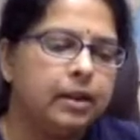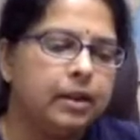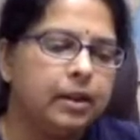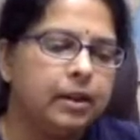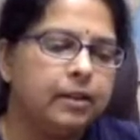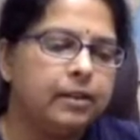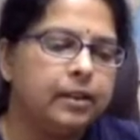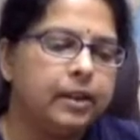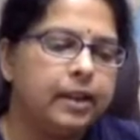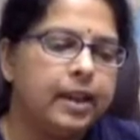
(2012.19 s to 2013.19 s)

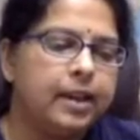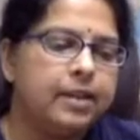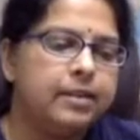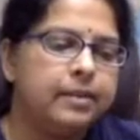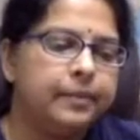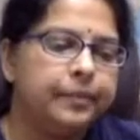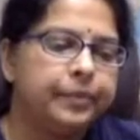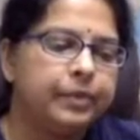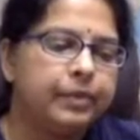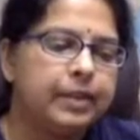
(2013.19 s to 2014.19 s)
the gain
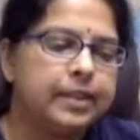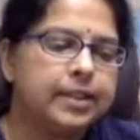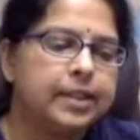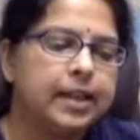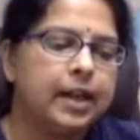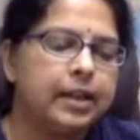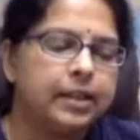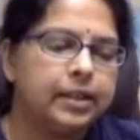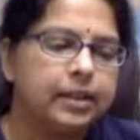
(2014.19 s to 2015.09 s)
will start